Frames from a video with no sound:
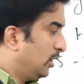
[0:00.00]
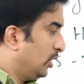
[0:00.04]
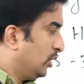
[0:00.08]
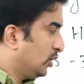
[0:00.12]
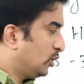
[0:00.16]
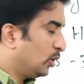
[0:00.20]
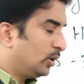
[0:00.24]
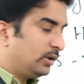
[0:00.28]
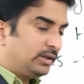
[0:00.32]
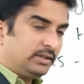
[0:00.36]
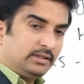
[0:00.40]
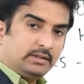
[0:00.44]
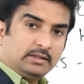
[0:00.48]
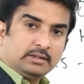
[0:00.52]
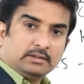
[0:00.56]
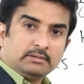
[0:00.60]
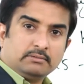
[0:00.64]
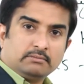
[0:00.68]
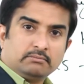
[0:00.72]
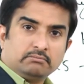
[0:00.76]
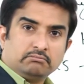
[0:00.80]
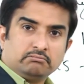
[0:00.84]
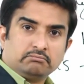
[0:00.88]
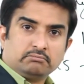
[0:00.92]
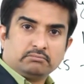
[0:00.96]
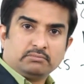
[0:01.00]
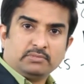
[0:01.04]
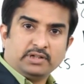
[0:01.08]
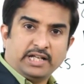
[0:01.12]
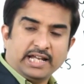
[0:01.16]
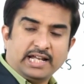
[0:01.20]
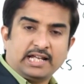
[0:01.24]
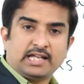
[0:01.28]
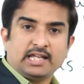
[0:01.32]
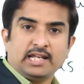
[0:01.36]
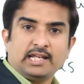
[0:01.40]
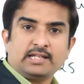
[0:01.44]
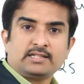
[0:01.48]
So
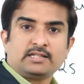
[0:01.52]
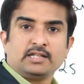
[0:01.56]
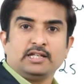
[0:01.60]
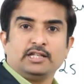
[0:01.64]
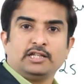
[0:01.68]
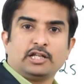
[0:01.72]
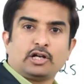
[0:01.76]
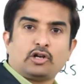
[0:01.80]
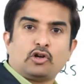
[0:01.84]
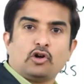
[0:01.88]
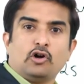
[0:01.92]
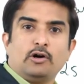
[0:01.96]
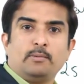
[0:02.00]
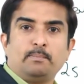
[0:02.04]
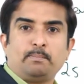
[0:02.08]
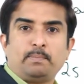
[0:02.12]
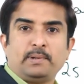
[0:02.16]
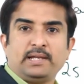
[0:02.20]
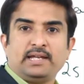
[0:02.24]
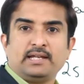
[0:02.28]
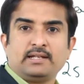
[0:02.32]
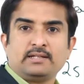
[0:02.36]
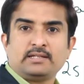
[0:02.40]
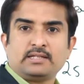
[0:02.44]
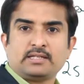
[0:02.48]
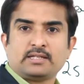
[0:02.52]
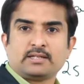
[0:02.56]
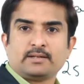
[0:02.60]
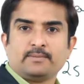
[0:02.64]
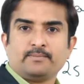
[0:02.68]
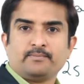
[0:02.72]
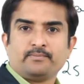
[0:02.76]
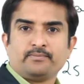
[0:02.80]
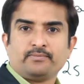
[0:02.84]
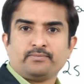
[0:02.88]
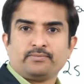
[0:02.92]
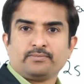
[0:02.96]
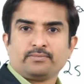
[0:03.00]
decrease in the compliance
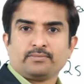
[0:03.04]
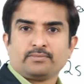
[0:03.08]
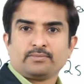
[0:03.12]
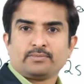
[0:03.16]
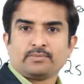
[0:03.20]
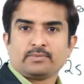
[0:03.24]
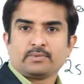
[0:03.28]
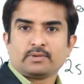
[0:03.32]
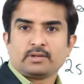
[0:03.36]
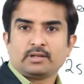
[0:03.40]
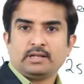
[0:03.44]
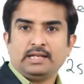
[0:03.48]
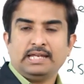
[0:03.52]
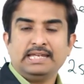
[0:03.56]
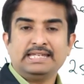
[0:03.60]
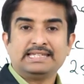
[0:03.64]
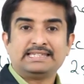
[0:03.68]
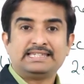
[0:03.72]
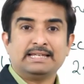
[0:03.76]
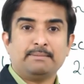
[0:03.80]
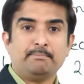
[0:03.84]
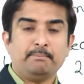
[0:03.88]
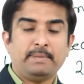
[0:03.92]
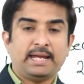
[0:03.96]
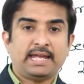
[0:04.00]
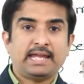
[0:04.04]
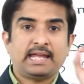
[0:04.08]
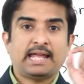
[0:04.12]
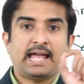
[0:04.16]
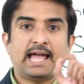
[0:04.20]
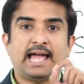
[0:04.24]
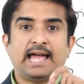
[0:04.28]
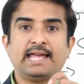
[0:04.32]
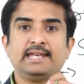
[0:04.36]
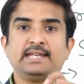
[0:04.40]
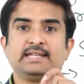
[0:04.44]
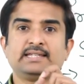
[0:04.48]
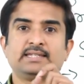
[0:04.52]
is the
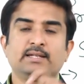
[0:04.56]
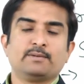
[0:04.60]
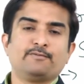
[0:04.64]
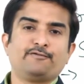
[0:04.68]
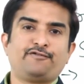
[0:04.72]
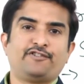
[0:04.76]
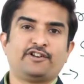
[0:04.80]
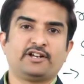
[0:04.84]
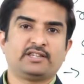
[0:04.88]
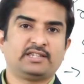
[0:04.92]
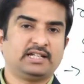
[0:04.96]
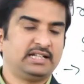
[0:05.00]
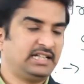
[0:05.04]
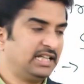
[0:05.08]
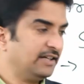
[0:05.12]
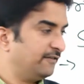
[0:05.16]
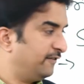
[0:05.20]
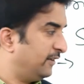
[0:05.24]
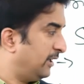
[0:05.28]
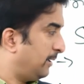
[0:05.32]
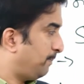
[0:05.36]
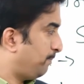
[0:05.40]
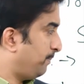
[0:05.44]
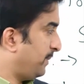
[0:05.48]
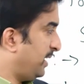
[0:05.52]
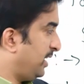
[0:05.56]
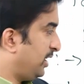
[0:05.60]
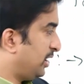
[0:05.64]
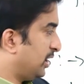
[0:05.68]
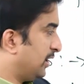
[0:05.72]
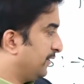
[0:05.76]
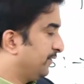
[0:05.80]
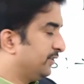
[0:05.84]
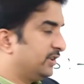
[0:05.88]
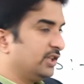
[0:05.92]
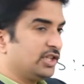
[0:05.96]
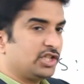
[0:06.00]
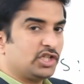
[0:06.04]
mechanism for the development
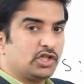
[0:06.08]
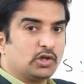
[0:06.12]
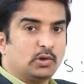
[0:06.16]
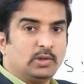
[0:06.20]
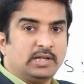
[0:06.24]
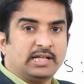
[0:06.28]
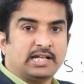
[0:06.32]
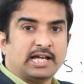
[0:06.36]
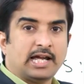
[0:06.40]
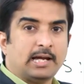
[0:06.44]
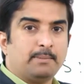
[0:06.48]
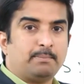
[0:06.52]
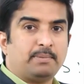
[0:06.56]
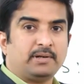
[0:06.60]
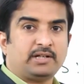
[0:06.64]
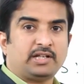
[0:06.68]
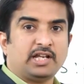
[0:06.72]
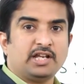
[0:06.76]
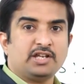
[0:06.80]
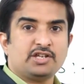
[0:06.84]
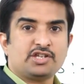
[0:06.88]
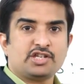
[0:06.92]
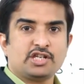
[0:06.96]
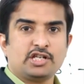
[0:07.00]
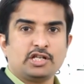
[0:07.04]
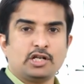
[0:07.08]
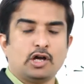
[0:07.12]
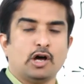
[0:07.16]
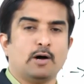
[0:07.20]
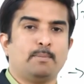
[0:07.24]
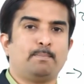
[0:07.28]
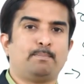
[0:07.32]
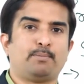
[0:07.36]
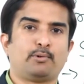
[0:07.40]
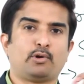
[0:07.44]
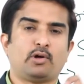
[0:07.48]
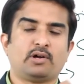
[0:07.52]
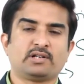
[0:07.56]
of systolic hypertension
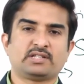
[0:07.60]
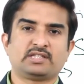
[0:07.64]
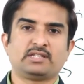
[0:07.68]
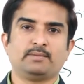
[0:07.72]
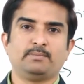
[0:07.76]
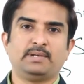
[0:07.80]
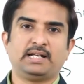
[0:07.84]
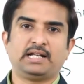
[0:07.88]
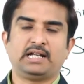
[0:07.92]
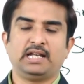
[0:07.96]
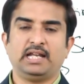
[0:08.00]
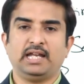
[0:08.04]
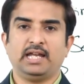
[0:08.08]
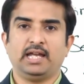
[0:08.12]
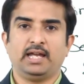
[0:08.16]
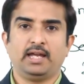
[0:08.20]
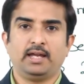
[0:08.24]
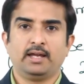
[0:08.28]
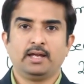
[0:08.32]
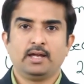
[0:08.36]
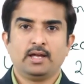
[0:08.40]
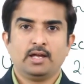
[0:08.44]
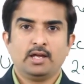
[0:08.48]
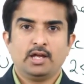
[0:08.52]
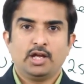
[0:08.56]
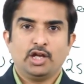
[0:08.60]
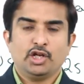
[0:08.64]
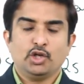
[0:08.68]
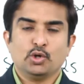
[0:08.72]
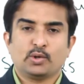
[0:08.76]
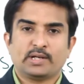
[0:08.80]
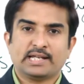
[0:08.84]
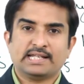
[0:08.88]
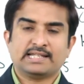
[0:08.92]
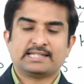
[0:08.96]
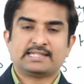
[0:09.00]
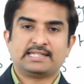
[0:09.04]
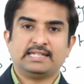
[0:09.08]
approximately you
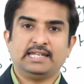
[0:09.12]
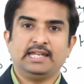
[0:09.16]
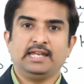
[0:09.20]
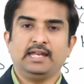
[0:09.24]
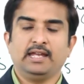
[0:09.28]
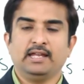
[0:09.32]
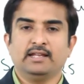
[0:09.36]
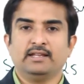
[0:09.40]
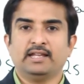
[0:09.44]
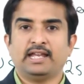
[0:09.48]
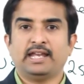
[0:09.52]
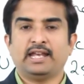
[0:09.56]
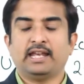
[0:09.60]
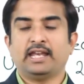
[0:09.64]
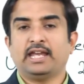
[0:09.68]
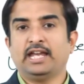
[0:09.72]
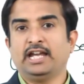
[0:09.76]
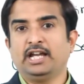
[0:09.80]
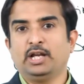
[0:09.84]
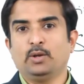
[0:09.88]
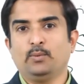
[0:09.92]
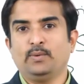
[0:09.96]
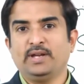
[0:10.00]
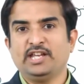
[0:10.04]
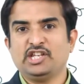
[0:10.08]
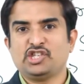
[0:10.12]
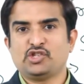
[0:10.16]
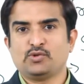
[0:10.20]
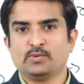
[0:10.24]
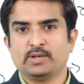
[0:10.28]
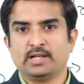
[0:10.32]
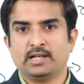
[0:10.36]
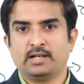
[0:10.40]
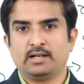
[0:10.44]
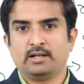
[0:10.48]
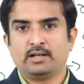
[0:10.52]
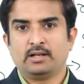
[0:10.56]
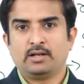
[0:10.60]
can see in an
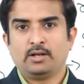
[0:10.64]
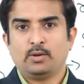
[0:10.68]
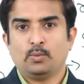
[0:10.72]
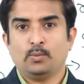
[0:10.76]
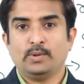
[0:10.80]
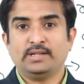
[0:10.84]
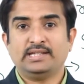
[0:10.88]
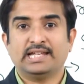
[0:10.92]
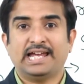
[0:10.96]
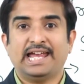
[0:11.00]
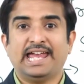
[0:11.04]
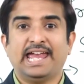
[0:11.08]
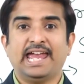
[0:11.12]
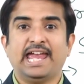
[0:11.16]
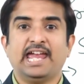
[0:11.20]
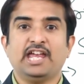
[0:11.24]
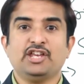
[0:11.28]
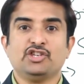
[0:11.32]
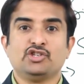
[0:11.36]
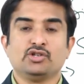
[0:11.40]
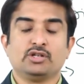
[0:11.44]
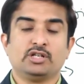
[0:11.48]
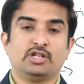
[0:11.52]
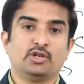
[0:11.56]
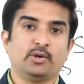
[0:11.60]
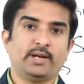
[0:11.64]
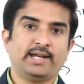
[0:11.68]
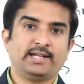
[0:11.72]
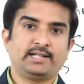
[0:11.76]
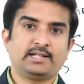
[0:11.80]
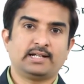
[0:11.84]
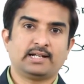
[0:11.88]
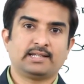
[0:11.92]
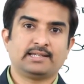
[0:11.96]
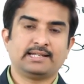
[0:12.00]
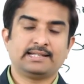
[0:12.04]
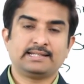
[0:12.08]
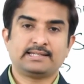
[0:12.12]
individual with the age
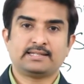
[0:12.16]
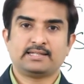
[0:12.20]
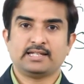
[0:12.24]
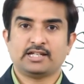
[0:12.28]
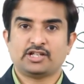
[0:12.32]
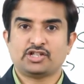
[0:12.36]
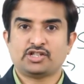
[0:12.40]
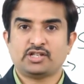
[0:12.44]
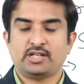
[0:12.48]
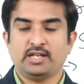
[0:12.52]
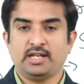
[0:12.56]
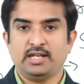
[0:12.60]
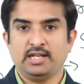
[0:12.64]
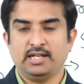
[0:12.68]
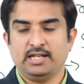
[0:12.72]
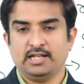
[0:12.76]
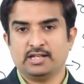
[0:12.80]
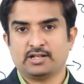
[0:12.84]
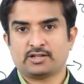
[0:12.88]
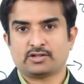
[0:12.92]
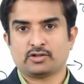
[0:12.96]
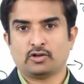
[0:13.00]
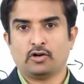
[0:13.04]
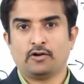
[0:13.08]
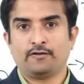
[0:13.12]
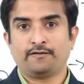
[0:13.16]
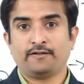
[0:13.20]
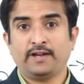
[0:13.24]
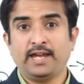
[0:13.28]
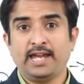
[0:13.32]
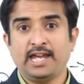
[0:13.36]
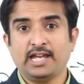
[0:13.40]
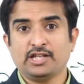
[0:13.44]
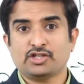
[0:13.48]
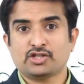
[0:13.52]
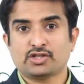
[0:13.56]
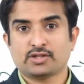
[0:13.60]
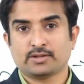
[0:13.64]
greater than 60 years of
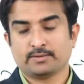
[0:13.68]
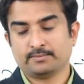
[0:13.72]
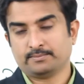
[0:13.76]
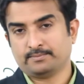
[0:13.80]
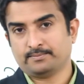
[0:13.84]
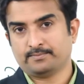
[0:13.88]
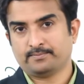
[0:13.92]
age.